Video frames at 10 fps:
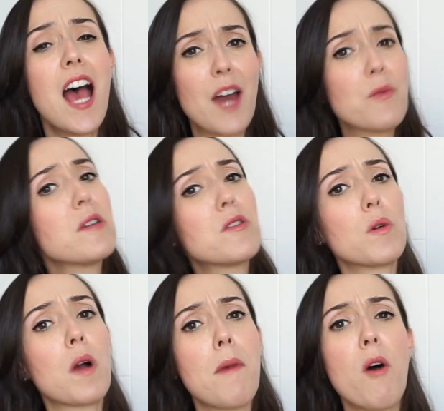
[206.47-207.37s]
And when you
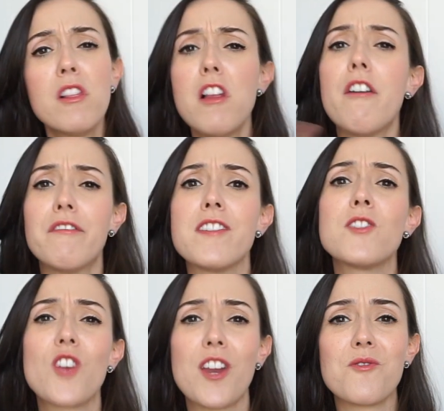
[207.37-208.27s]
talk about love
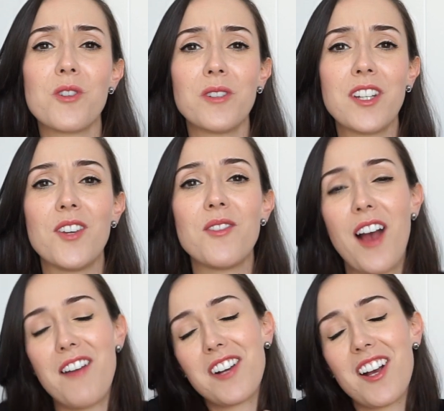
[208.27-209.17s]
in general, you know, you
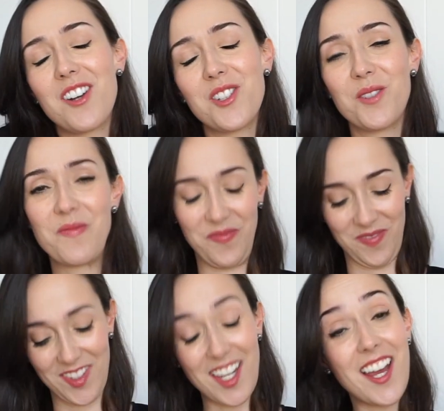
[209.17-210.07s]
have a cuddle.
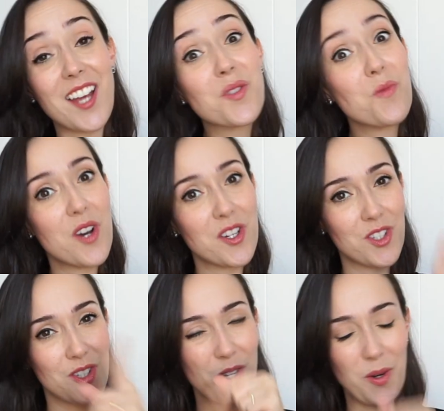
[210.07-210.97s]
It's a nice word
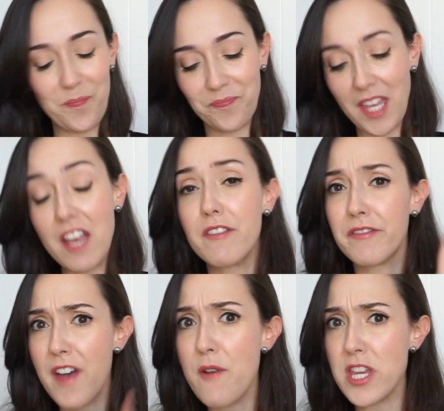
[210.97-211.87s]
to know.
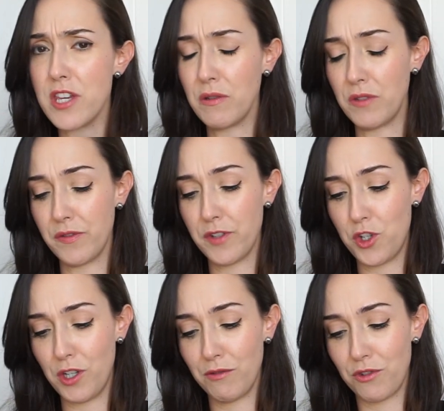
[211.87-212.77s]
Very used for
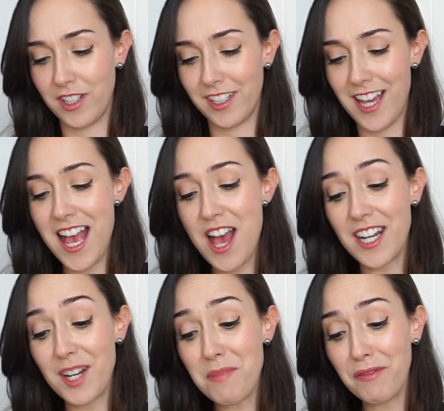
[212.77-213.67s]
children.
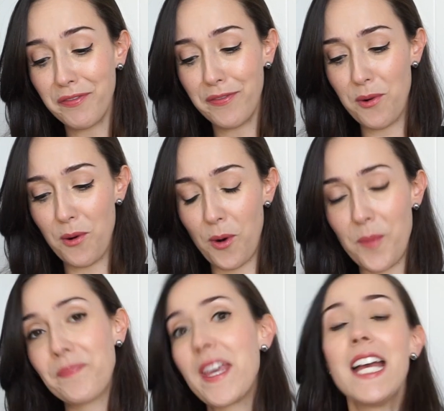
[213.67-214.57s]
Number
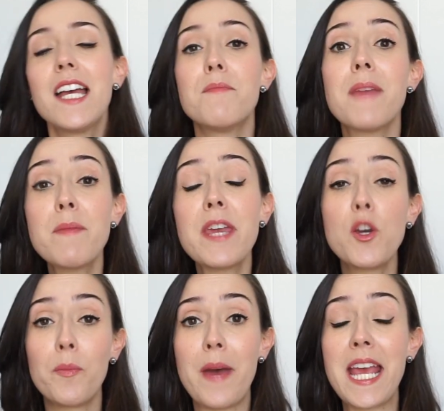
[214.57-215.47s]
four, maybe
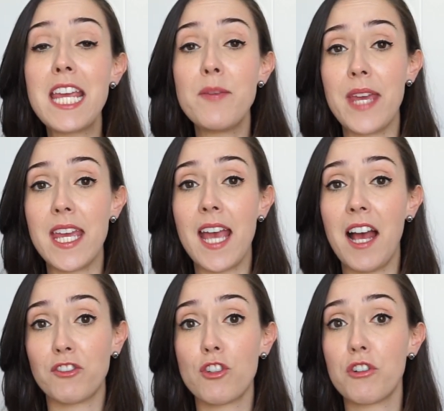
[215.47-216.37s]
your baby
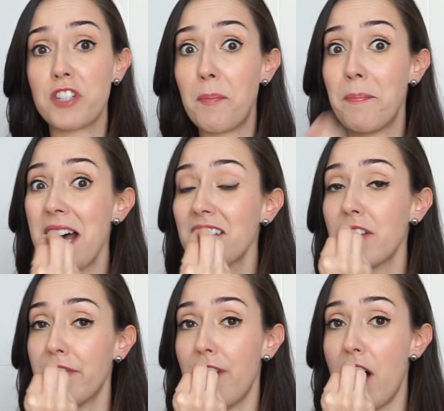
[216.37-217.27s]
has got a
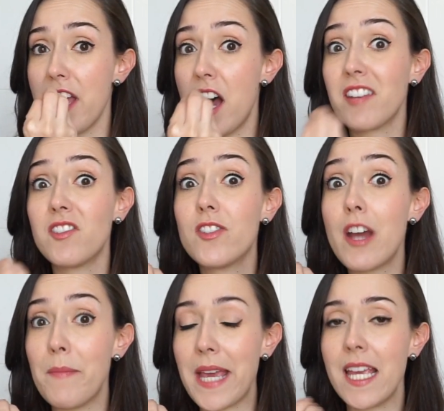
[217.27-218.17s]
pacifier, a
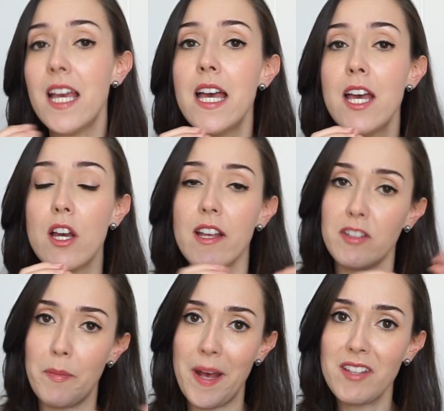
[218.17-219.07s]
dummy. It's
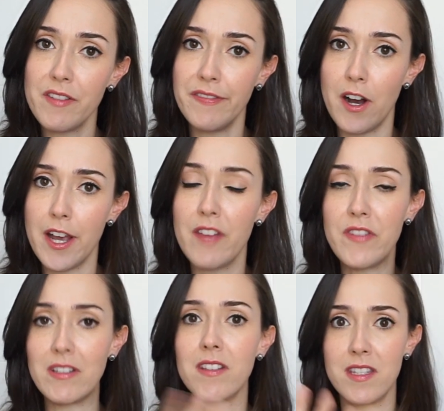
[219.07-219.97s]
a pacifier.
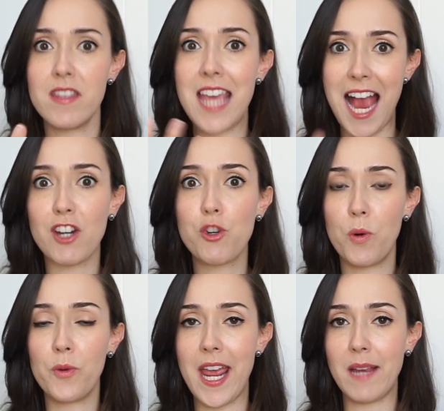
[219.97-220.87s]
This is the
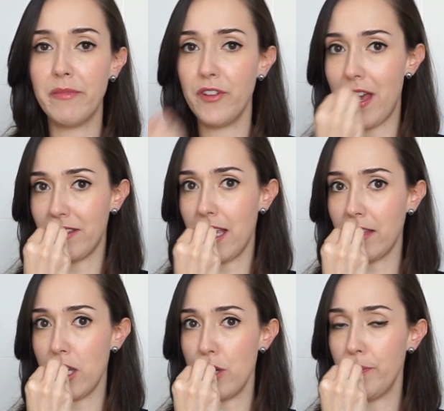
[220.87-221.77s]
actual name for that thing
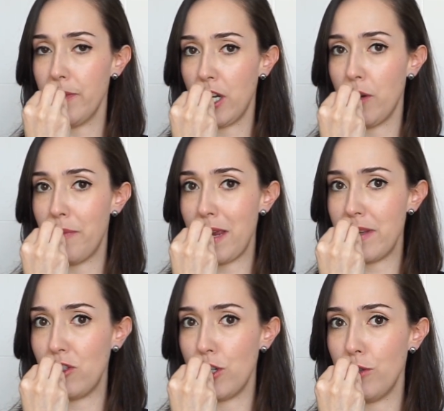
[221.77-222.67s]
that you, you know,
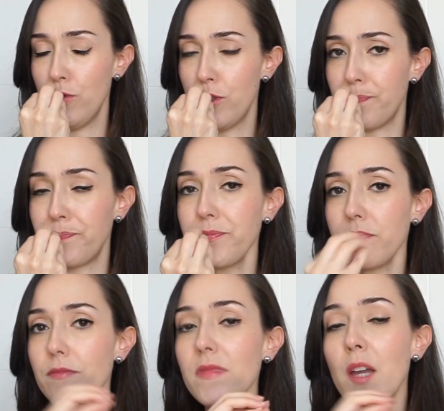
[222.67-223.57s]
babies use.
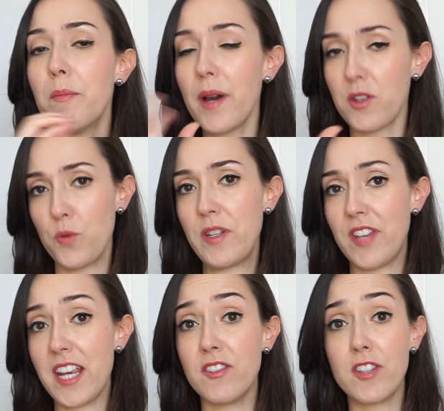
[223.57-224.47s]
But we
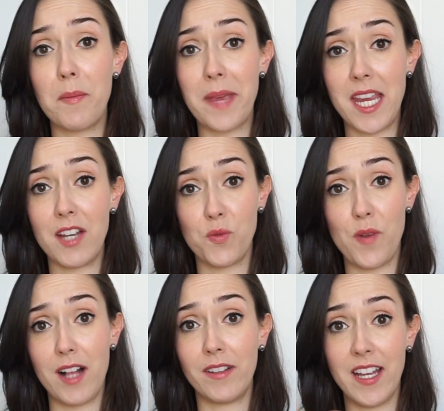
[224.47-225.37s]
say dummy as
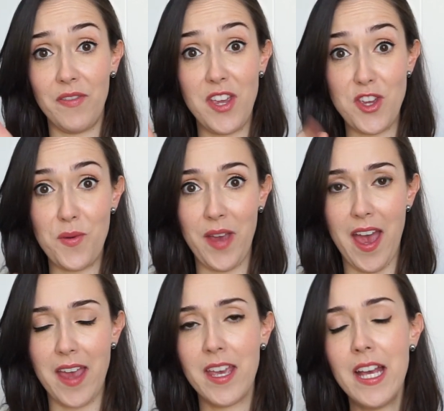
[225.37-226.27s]
well in the
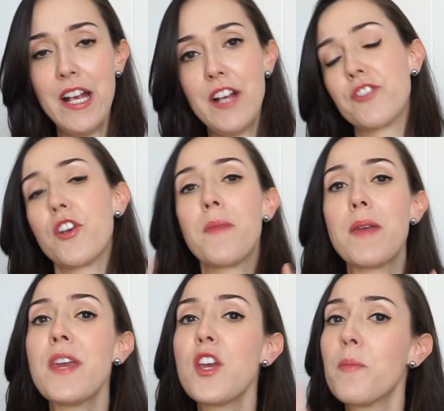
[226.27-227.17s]
UK. So
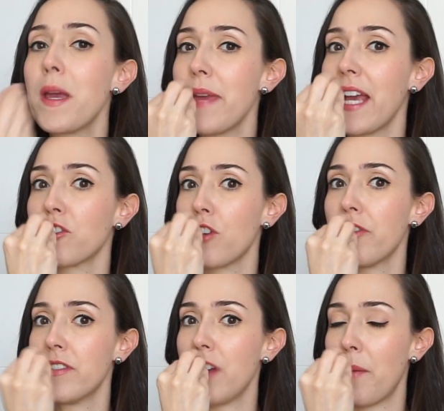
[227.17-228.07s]
maybe your baby has got
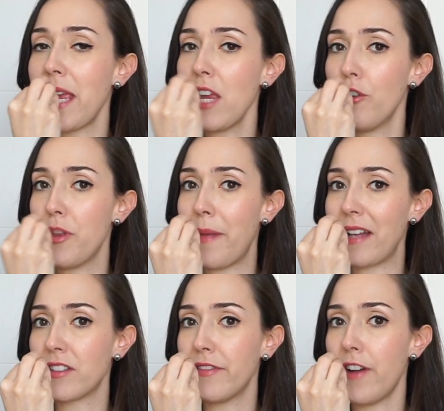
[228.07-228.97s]
the dummy or the
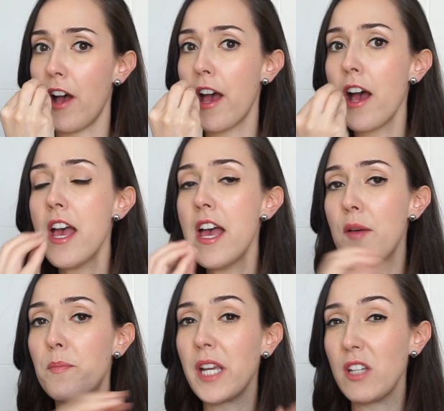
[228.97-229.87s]
pacifier,
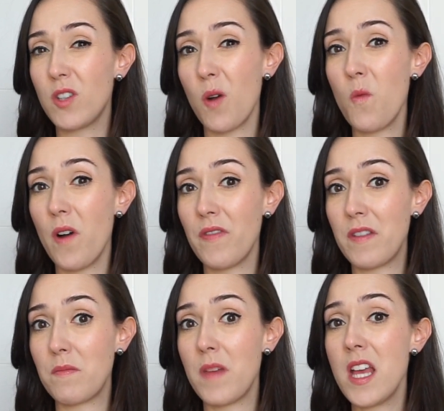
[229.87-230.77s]
but you don't want
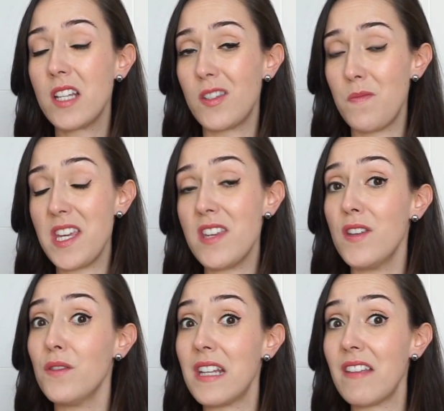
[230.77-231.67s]
them to be
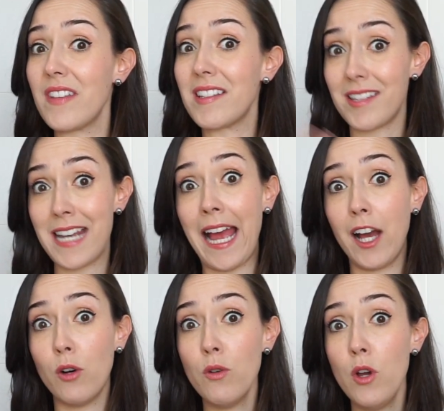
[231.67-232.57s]
using this
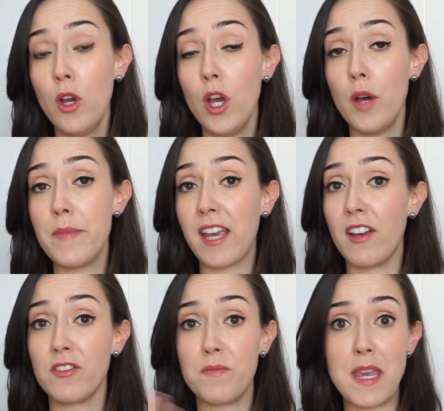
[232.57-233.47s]
now
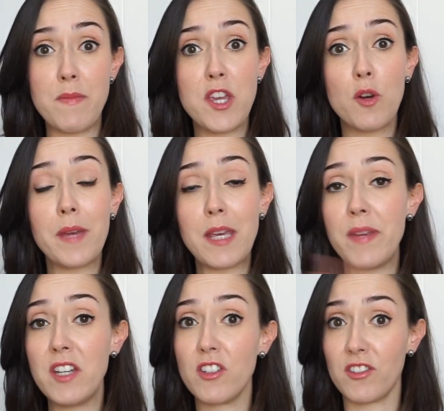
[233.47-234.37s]
because maybe your
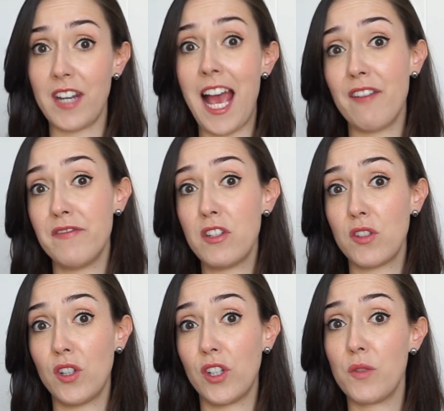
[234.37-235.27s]
baby doesn't have this
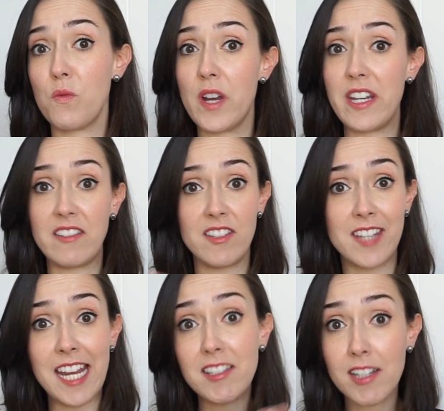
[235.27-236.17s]
on when it's
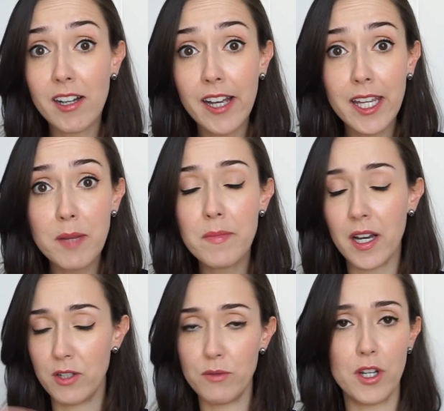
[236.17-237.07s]
daytime.
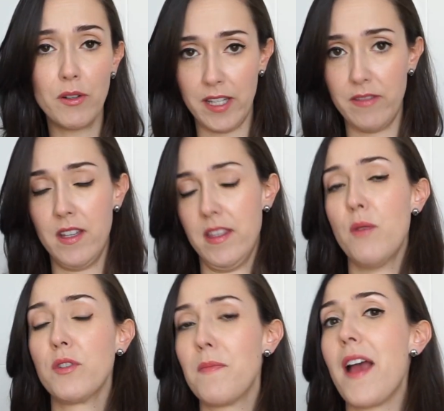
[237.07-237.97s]
I don't know, like that
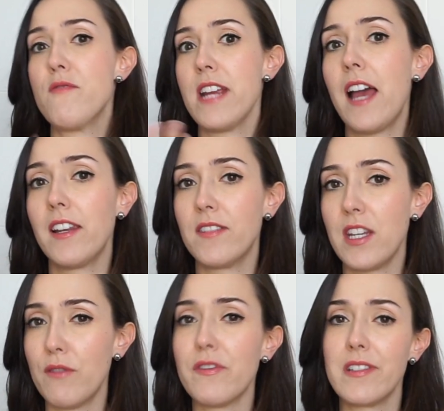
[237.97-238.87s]
was my
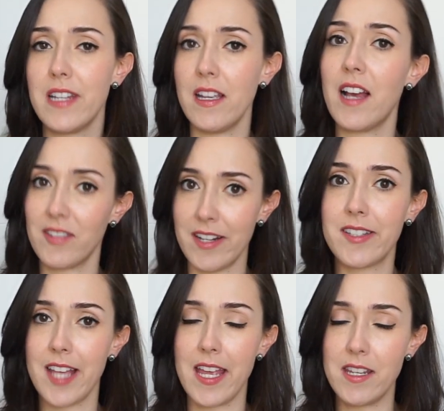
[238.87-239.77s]
reality, obviously. As I
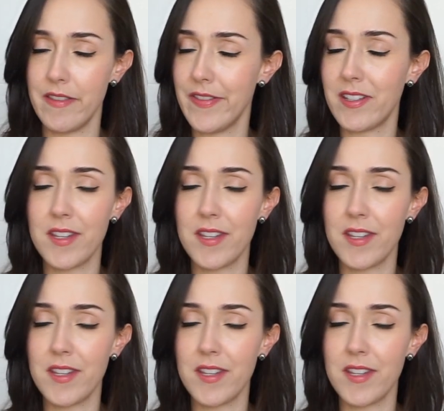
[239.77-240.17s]
said, this